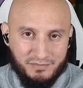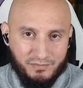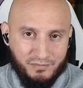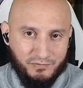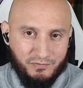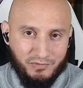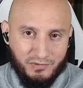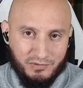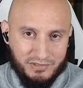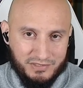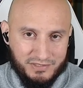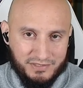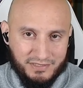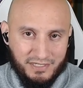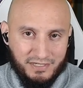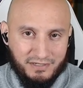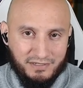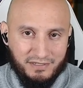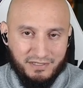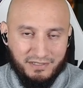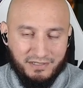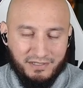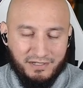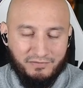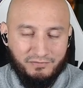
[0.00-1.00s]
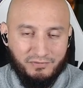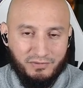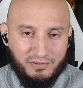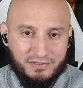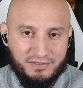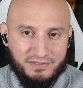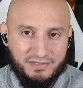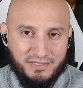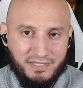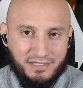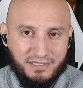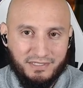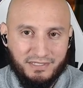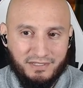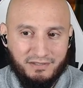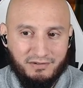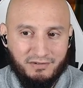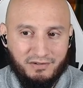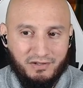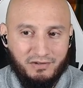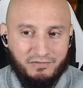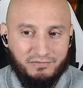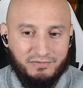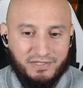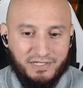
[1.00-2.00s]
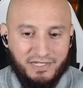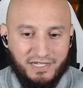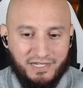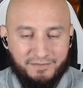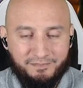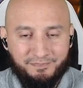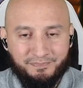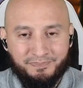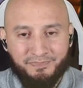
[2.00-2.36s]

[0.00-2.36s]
for the starting of the game.